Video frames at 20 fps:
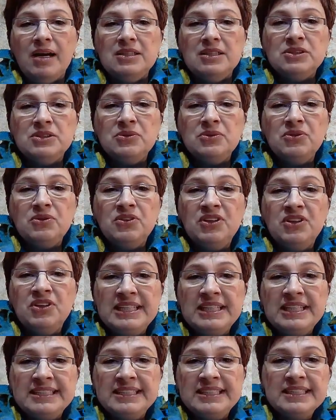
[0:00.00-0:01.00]
So
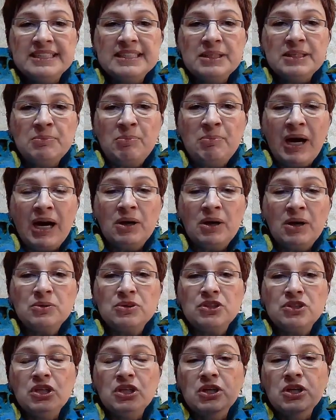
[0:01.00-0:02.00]
this is
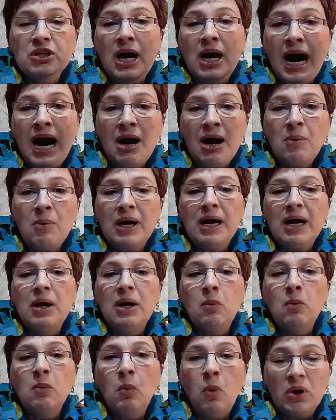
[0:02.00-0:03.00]
about our
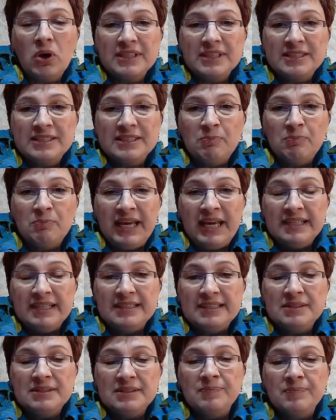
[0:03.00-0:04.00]

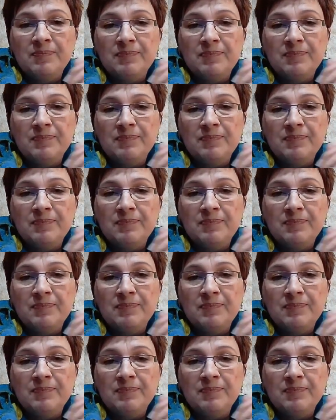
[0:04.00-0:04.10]
workspace.